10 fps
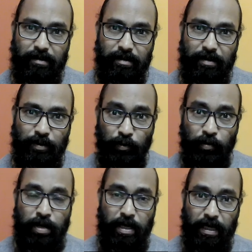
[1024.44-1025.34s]

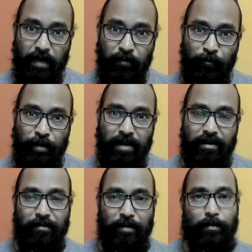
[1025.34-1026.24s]
So if we are
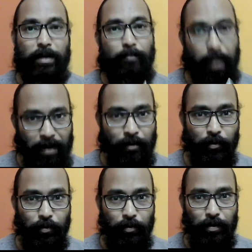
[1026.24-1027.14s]
driven by
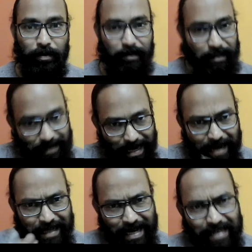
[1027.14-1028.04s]
mango, then
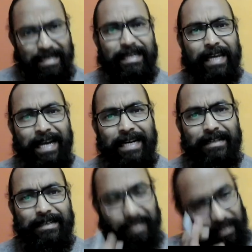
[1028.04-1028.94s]
that has an
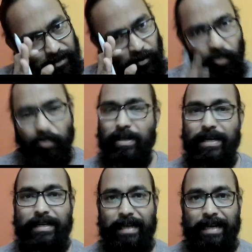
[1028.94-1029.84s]
end,
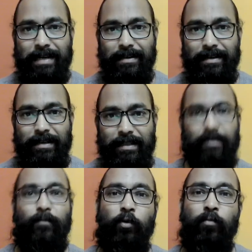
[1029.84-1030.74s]
concrete end.
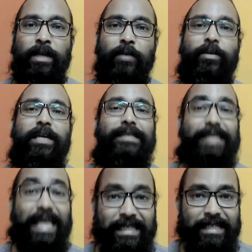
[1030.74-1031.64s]
The moment we are
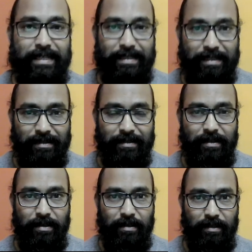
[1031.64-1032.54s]
satiated,
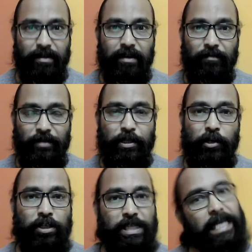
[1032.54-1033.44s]
the
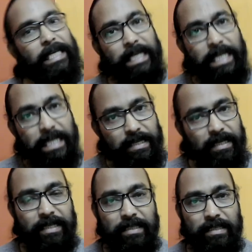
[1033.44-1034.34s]
physiological need
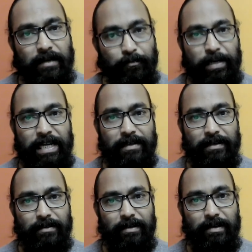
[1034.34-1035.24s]
is completed,
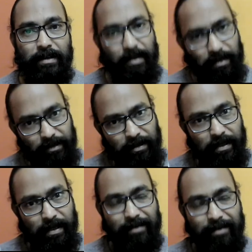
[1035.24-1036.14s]

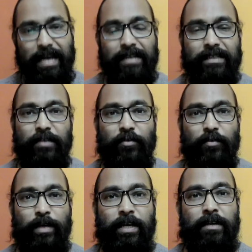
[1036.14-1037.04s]
the attraction will
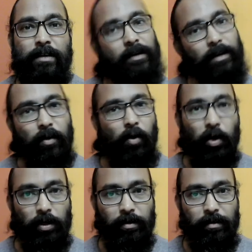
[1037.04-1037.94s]
be gone.